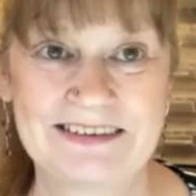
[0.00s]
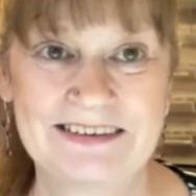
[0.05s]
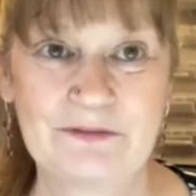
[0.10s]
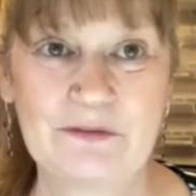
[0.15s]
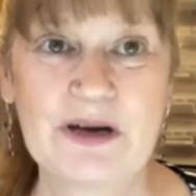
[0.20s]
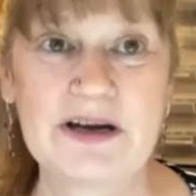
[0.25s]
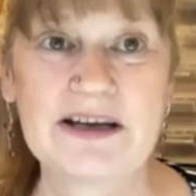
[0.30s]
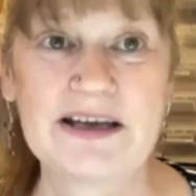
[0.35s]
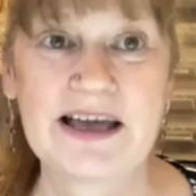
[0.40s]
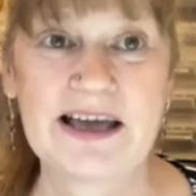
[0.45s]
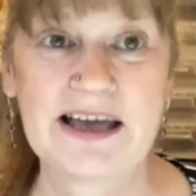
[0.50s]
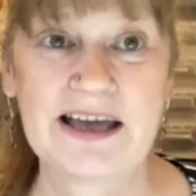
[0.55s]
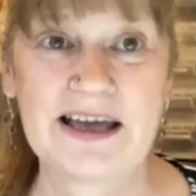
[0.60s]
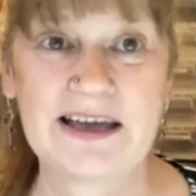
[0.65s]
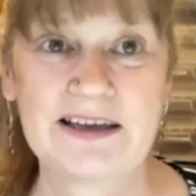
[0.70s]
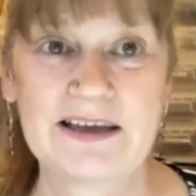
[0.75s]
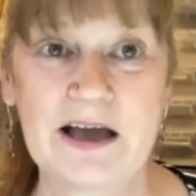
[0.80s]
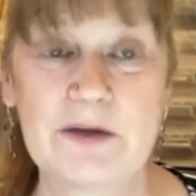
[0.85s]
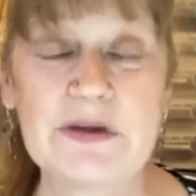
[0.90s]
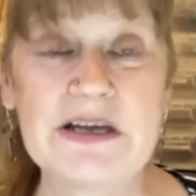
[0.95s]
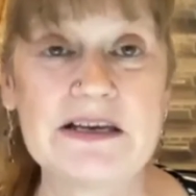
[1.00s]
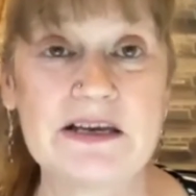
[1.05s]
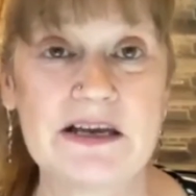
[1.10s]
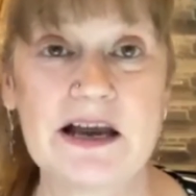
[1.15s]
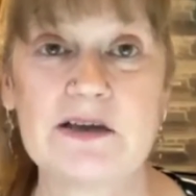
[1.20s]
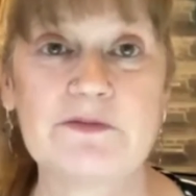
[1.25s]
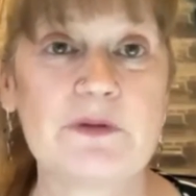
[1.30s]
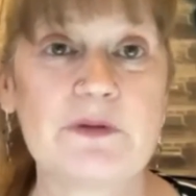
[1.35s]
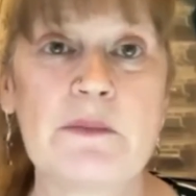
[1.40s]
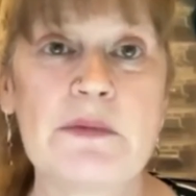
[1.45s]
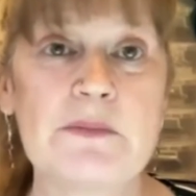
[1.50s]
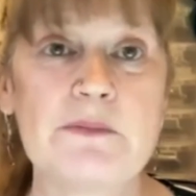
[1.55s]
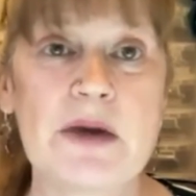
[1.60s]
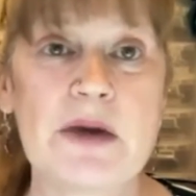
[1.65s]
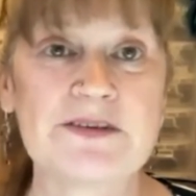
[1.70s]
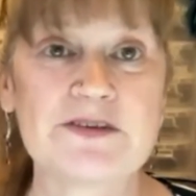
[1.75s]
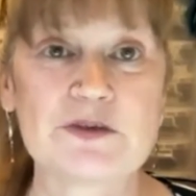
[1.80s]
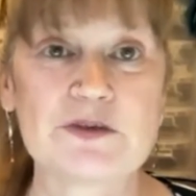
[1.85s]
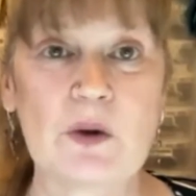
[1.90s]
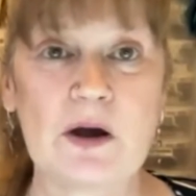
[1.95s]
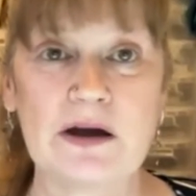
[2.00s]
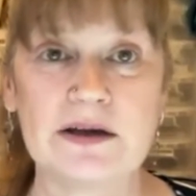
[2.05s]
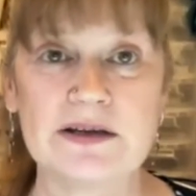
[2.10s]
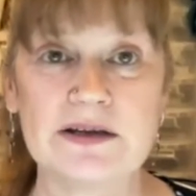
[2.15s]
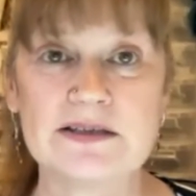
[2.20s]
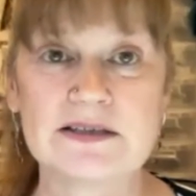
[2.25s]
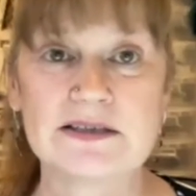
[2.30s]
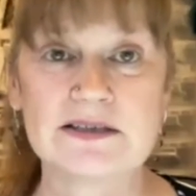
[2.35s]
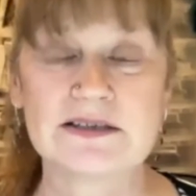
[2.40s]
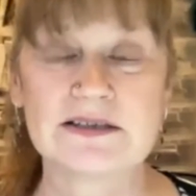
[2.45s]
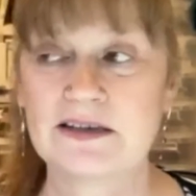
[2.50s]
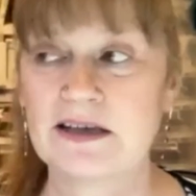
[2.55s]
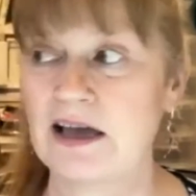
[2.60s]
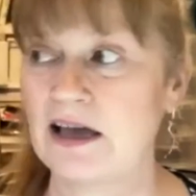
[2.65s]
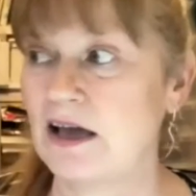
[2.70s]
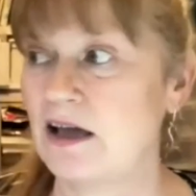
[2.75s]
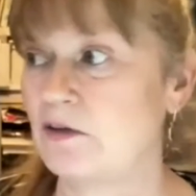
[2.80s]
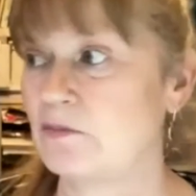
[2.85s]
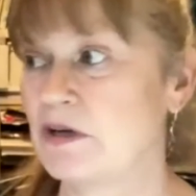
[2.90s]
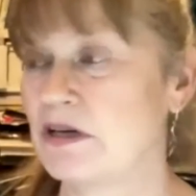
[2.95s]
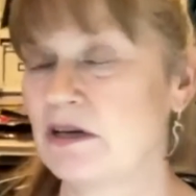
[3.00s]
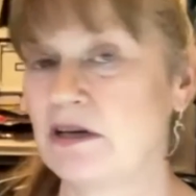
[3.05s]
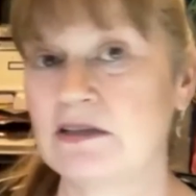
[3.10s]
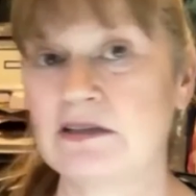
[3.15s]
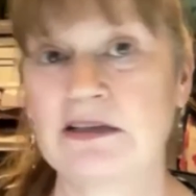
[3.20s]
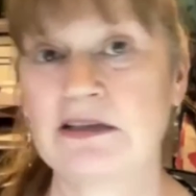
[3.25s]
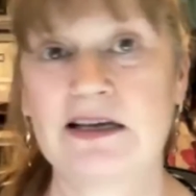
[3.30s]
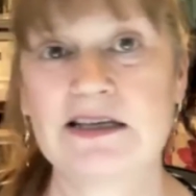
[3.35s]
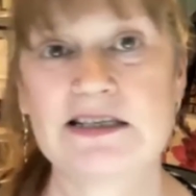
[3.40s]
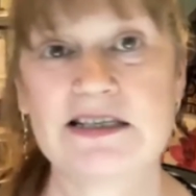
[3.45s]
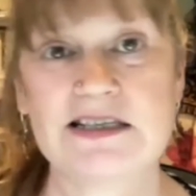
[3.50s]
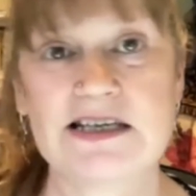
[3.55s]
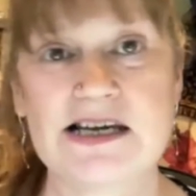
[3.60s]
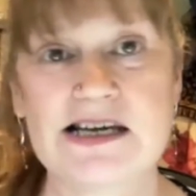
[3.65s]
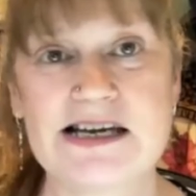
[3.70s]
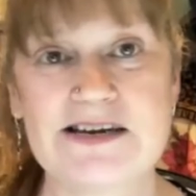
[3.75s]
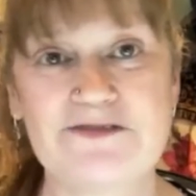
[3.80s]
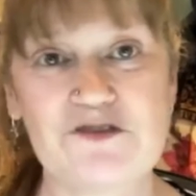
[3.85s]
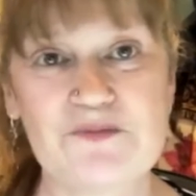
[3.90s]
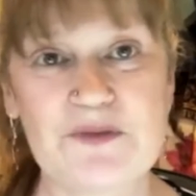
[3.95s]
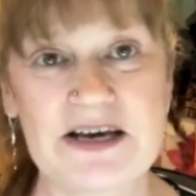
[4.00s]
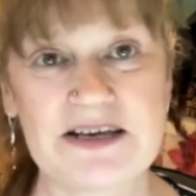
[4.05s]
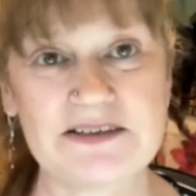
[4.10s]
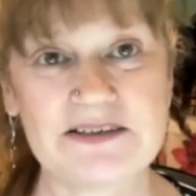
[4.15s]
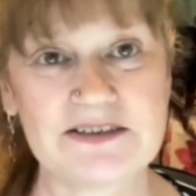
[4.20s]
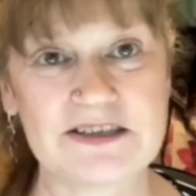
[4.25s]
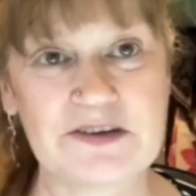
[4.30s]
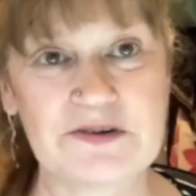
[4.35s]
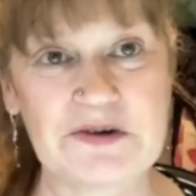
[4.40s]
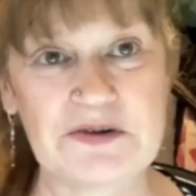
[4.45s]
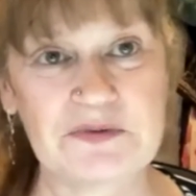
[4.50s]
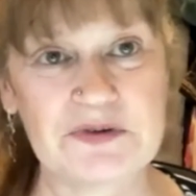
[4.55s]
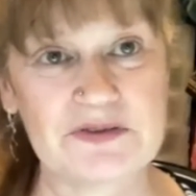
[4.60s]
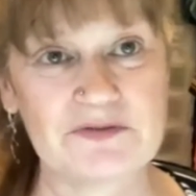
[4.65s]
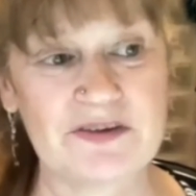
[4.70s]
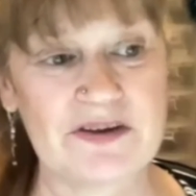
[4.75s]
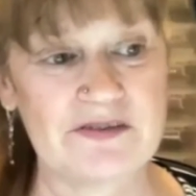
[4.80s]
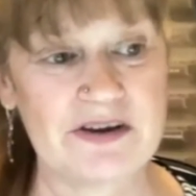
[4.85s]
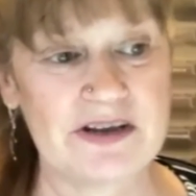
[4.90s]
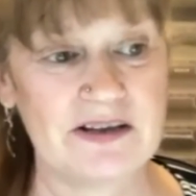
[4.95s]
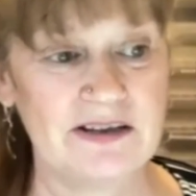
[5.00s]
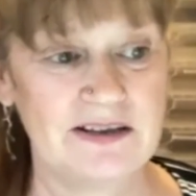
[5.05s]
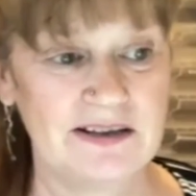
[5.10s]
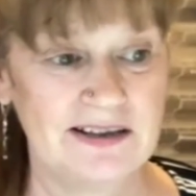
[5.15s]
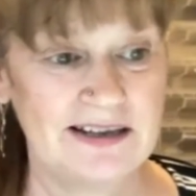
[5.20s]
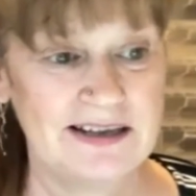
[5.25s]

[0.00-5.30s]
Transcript: Well, I mean, maths wise, I mean, I did A-level maths, so I was very,